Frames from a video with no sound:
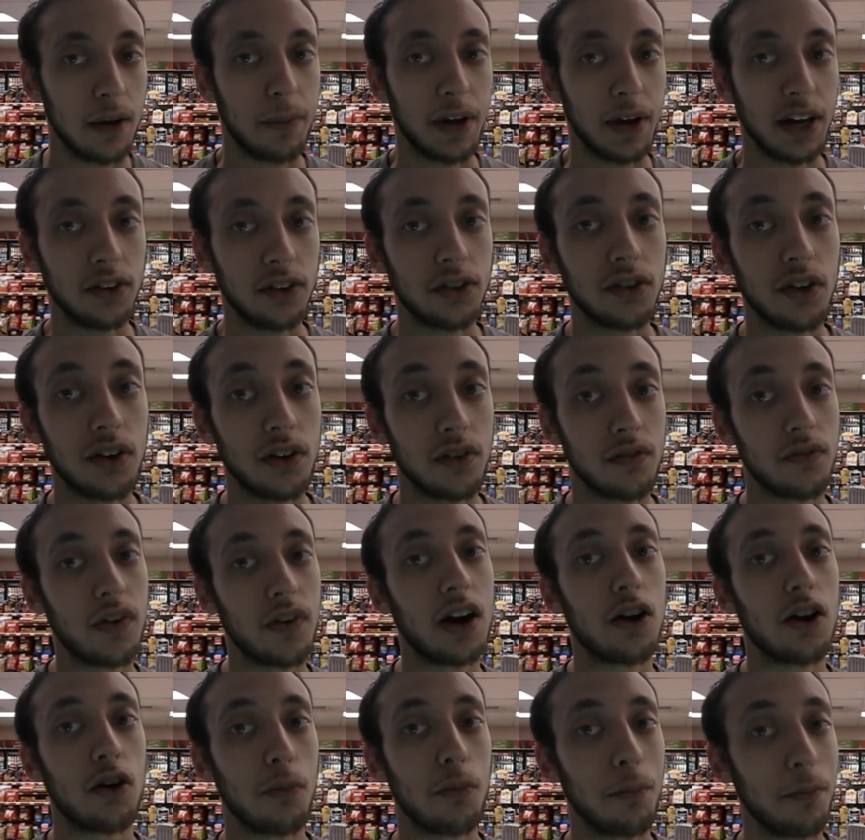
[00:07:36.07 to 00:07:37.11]
based on
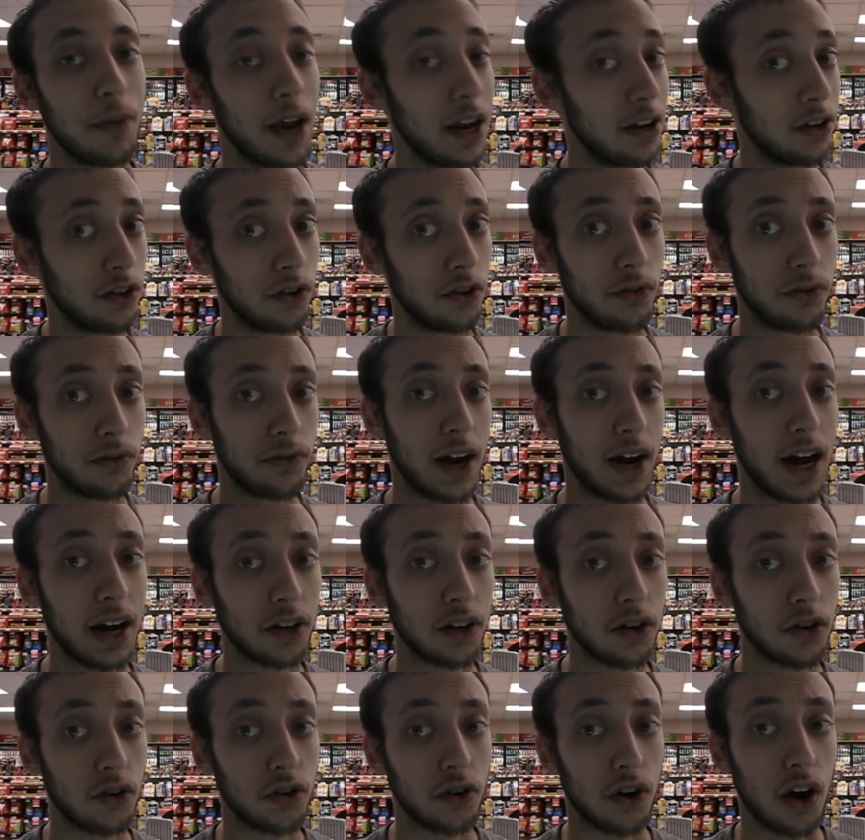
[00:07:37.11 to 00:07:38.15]
environmental
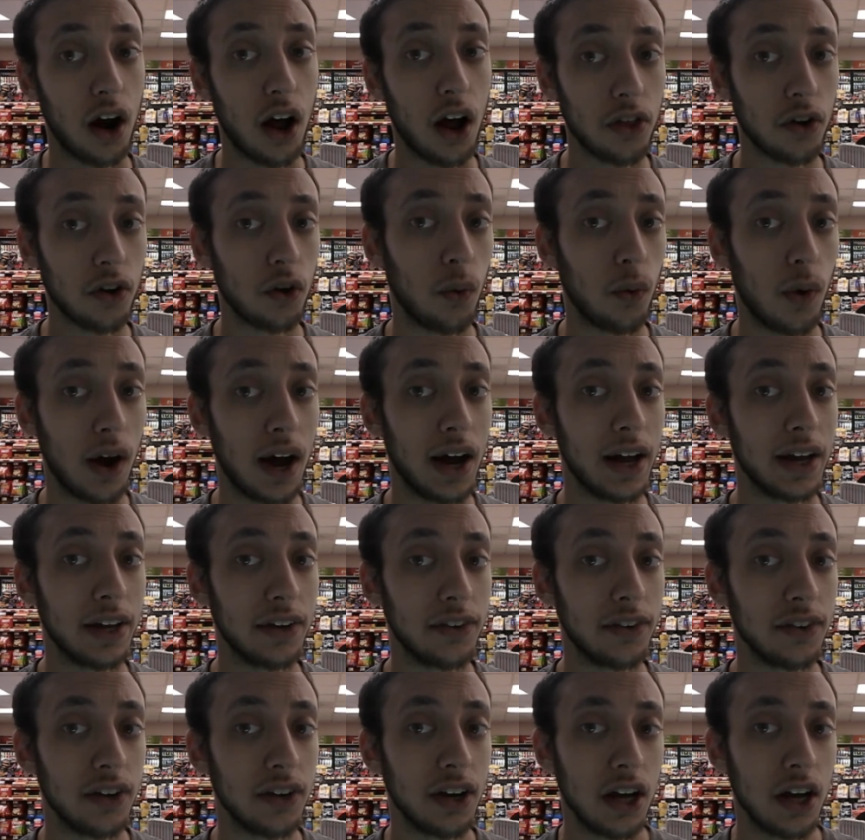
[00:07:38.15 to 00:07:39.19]
factors or
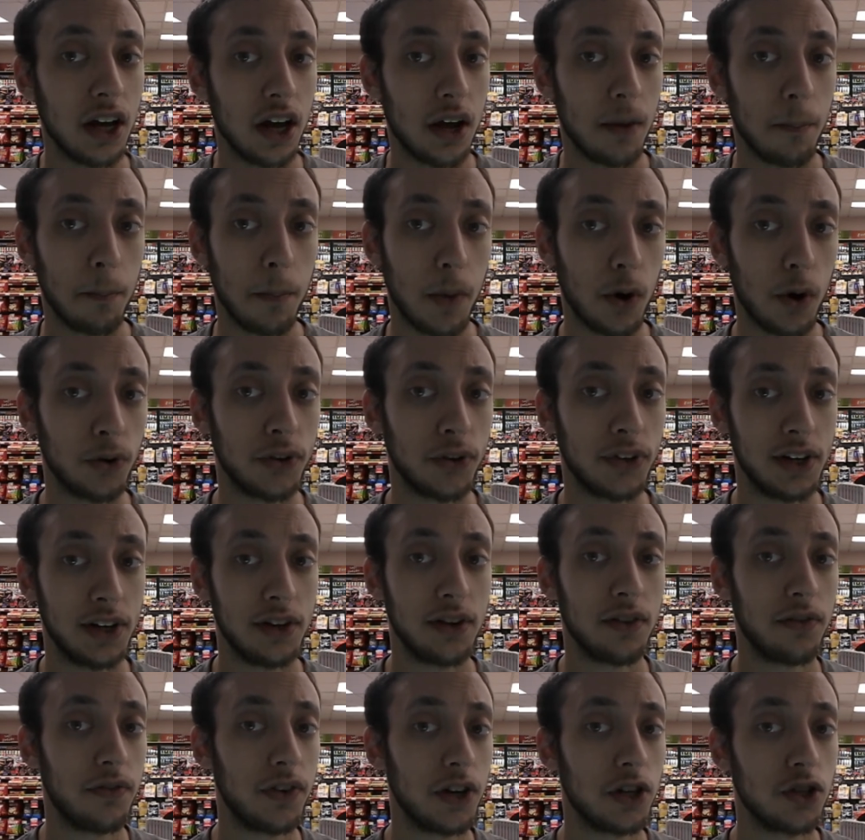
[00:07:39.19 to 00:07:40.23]
otherwise, most
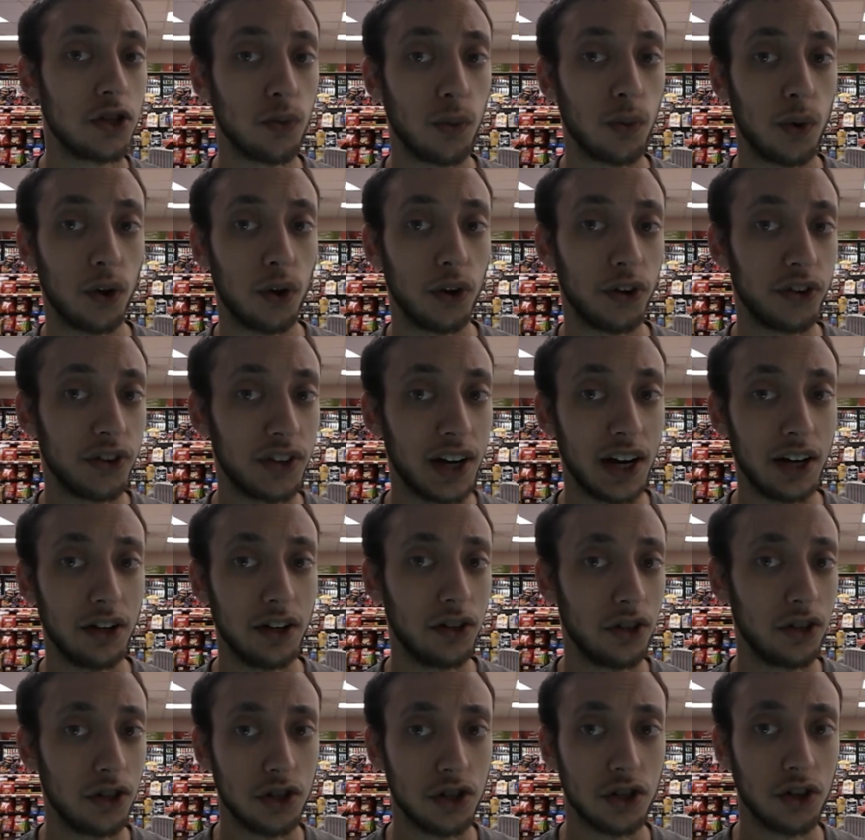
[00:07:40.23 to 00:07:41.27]
individuals
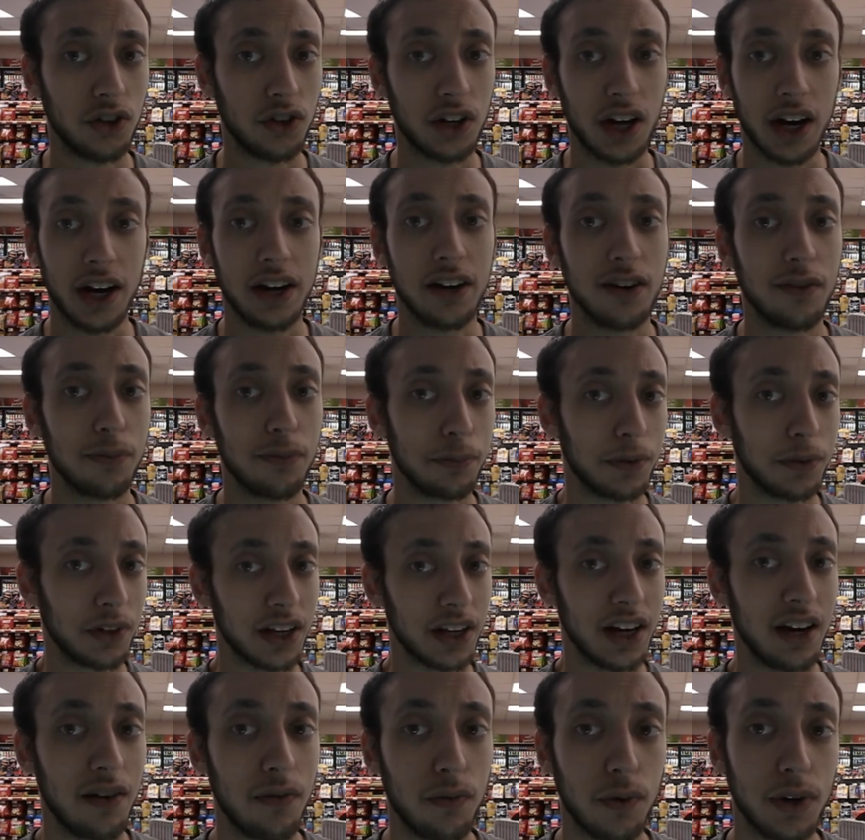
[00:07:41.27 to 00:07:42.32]
tend to just kind of
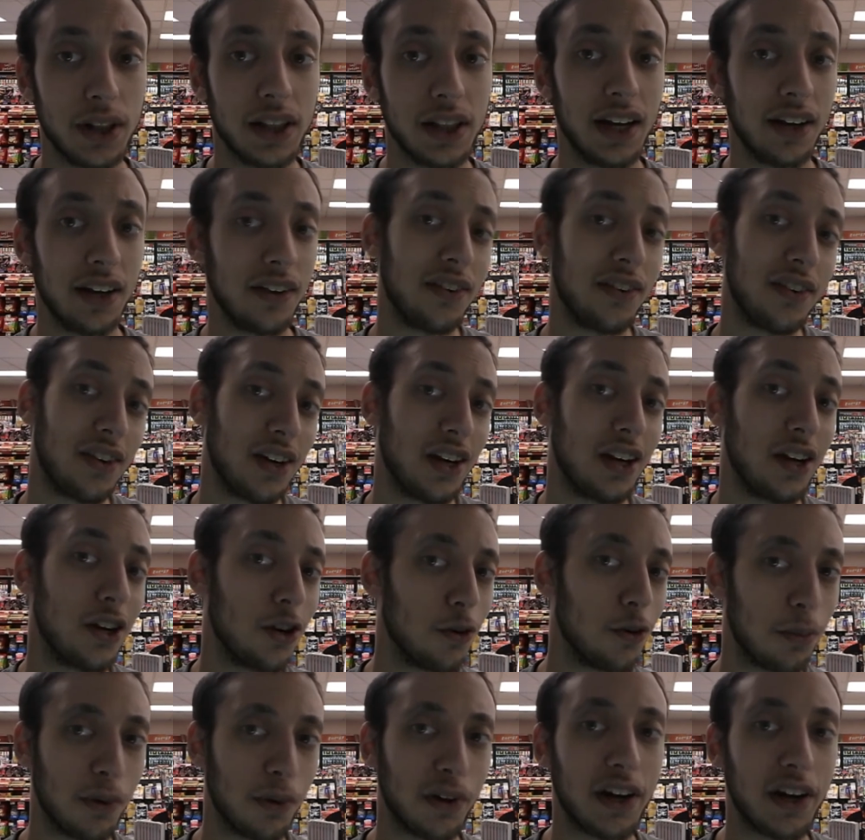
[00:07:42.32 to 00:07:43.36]
believe what they see
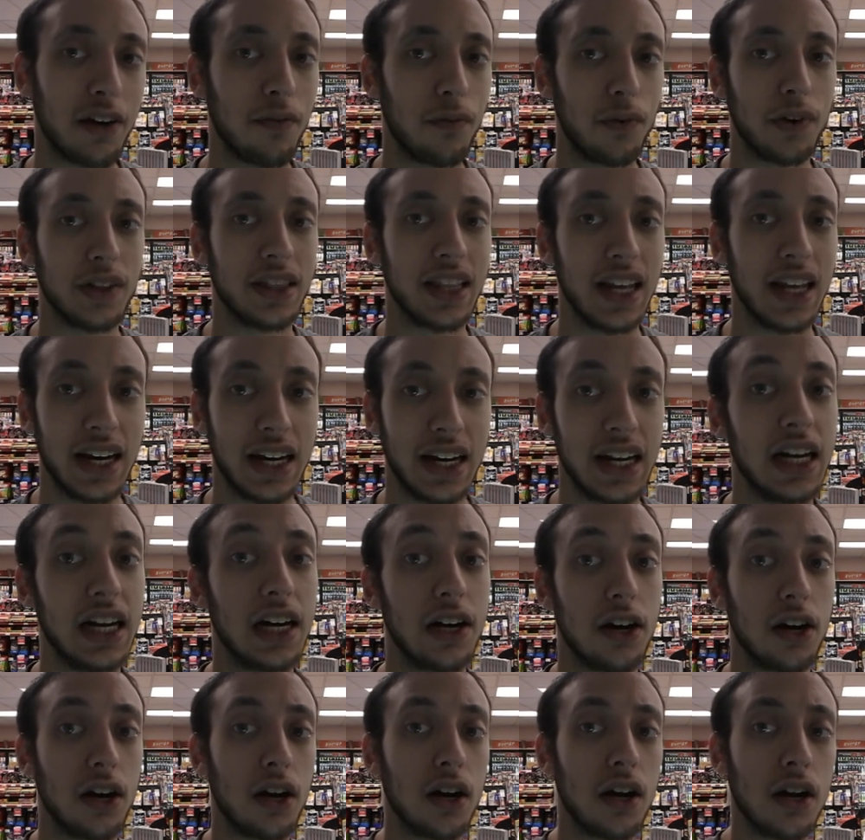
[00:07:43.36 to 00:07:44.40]
or believe what they
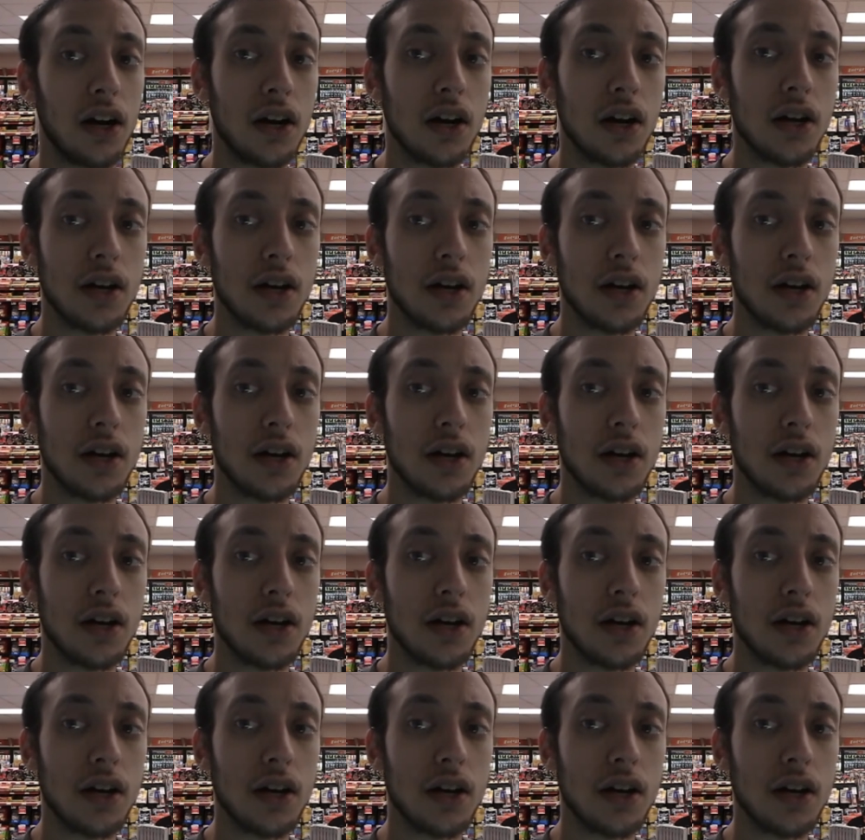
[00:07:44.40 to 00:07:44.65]
hear.